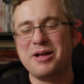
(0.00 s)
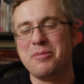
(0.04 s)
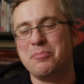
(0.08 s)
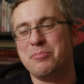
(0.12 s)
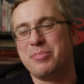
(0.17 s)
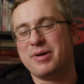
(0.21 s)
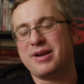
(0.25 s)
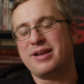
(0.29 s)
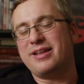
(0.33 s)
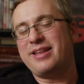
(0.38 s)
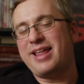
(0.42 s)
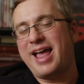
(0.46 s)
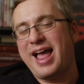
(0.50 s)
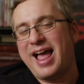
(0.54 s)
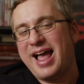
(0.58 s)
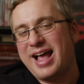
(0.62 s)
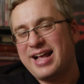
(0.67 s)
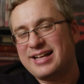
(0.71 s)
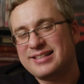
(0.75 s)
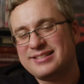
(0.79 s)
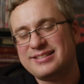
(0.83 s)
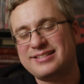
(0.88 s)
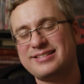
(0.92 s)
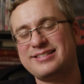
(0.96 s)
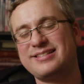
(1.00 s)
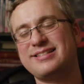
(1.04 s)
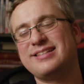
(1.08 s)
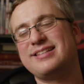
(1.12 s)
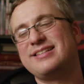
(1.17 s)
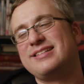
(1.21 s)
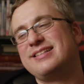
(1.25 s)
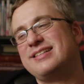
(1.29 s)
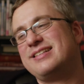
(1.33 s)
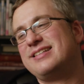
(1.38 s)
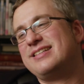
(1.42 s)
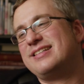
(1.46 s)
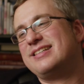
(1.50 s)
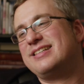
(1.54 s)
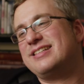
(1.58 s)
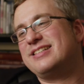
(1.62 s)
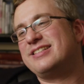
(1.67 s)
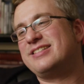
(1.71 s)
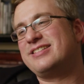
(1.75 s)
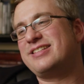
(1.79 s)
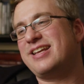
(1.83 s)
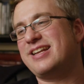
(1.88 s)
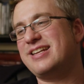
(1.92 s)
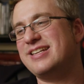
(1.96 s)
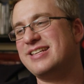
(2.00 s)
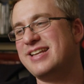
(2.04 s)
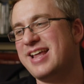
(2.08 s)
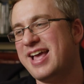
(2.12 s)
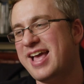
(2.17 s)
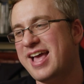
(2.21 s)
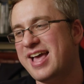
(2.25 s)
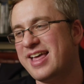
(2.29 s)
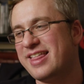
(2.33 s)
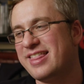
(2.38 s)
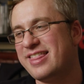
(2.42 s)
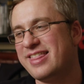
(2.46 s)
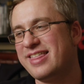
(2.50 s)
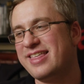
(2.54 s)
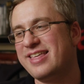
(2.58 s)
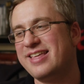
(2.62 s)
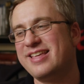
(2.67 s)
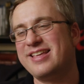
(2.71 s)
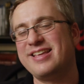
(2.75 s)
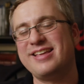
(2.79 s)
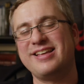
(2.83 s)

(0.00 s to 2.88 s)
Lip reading: But alas, Sudden Death